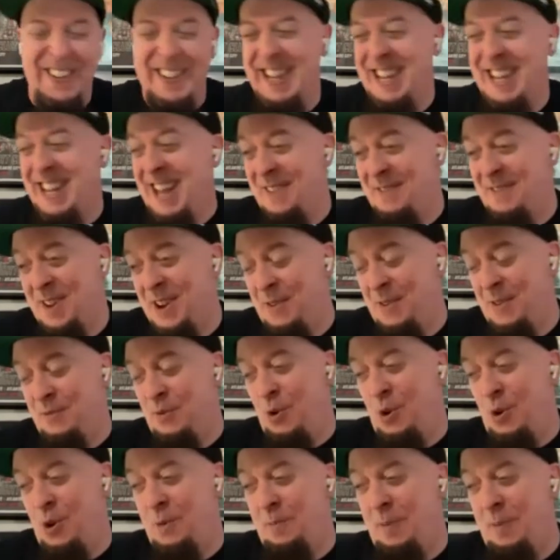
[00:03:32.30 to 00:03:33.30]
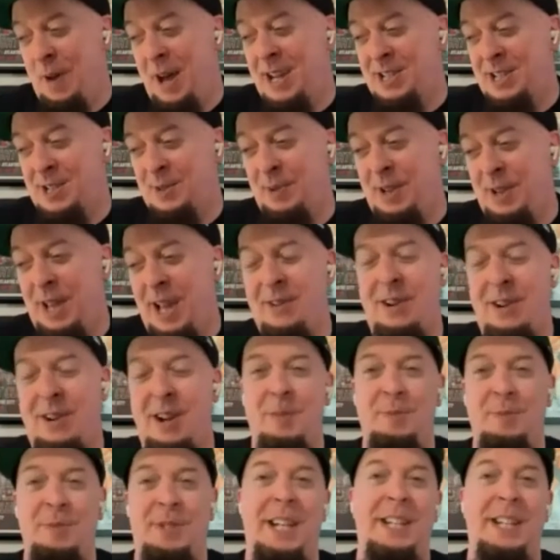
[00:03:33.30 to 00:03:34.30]
well, that, I mean, of all possible
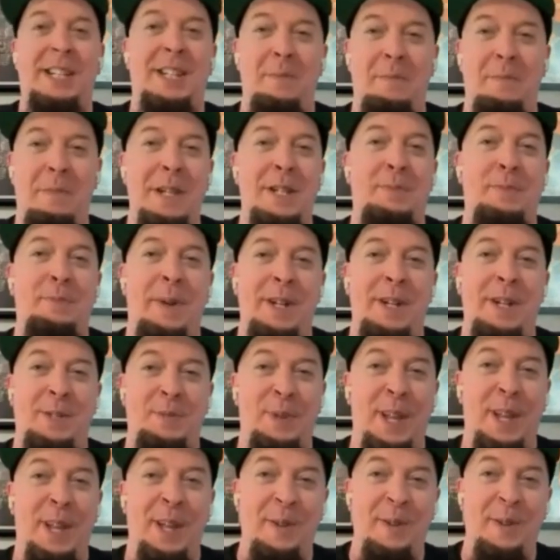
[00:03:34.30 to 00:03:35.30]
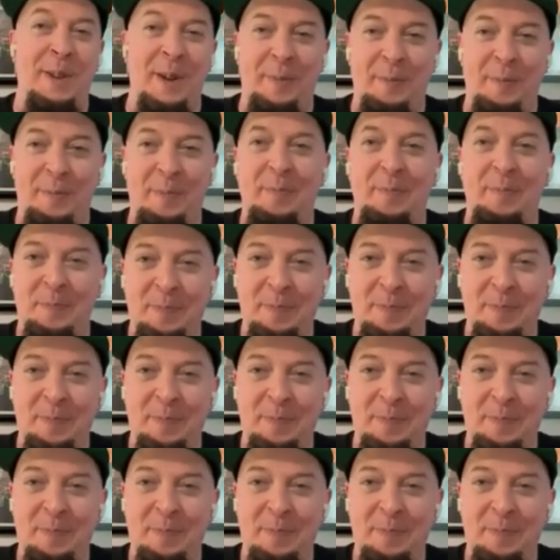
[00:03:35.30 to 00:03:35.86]
outcomes, that's the best possible outcome.